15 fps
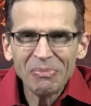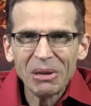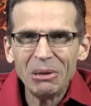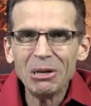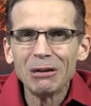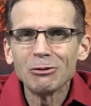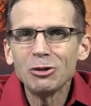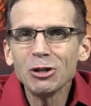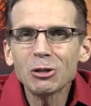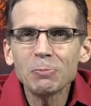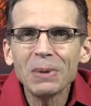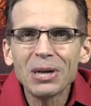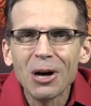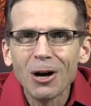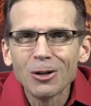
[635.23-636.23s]
Look, just
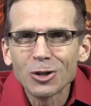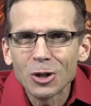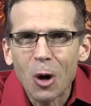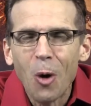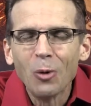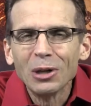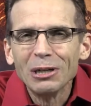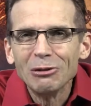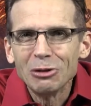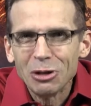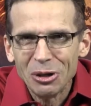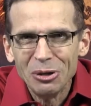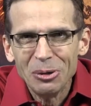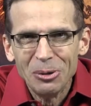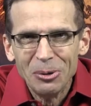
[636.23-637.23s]
because only
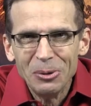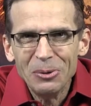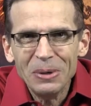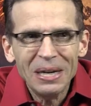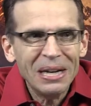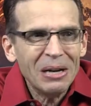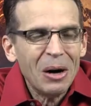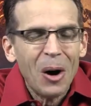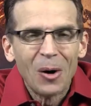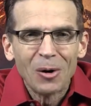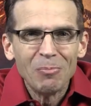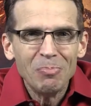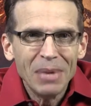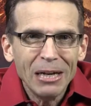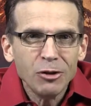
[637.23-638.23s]
two are
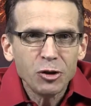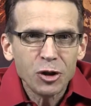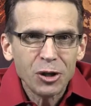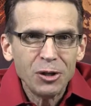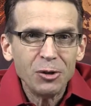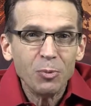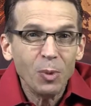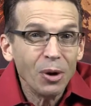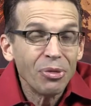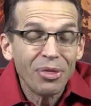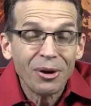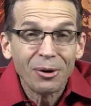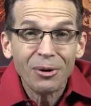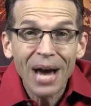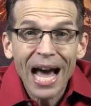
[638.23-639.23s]
mentioned with
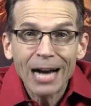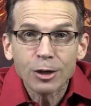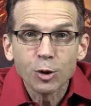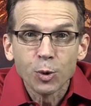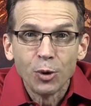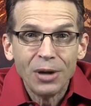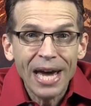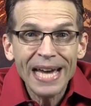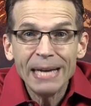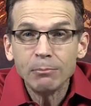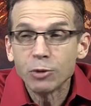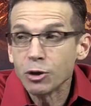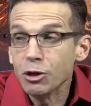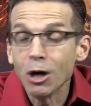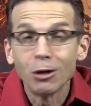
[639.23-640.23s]
their actual names
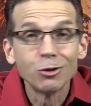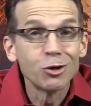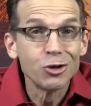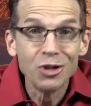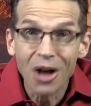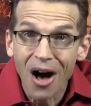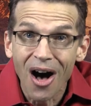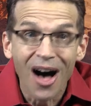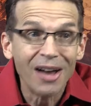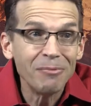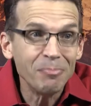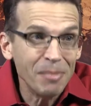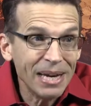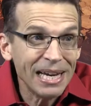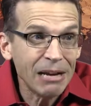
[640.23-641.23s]
does not
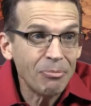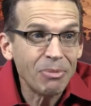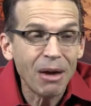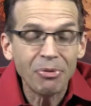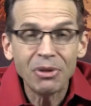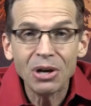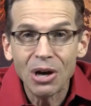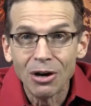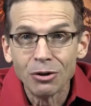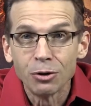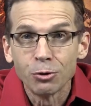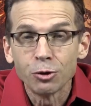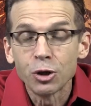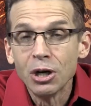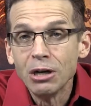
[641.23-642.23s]
mean that the
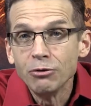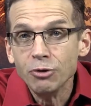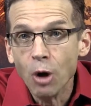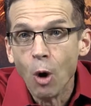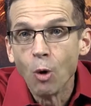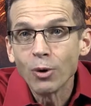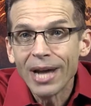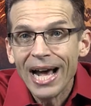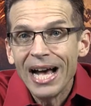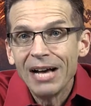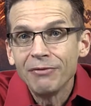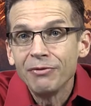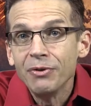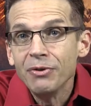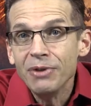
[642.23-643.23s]
others don't
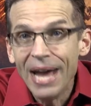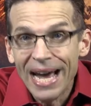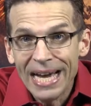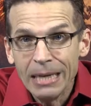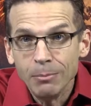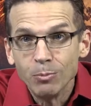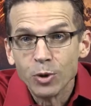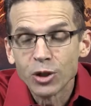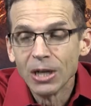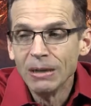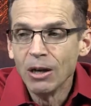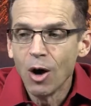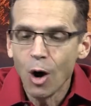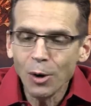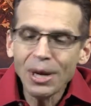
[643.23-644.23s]
have names.
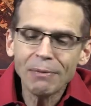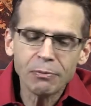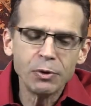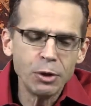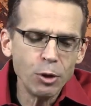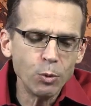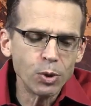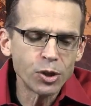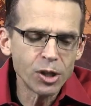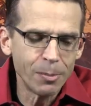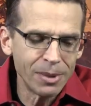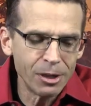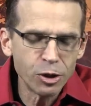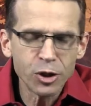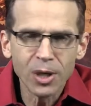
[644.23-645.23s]
All you have to do with some of
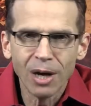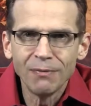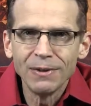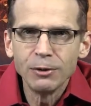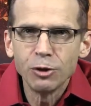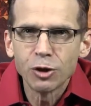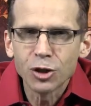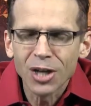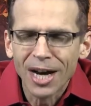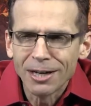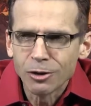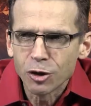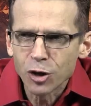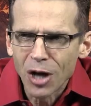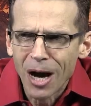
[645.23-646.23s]
this stuff and just kind of
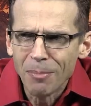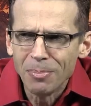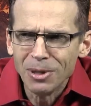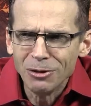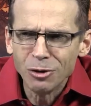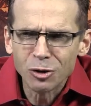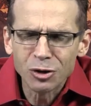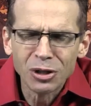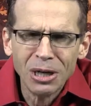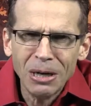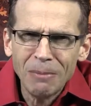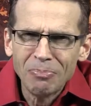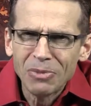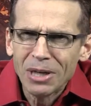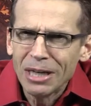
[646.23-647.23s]
stop and just
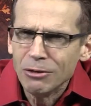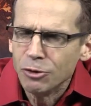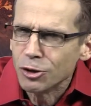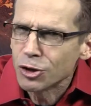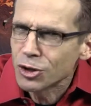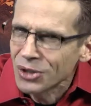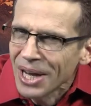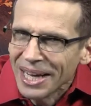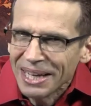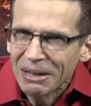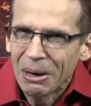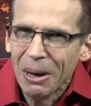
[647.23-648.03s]
and just think.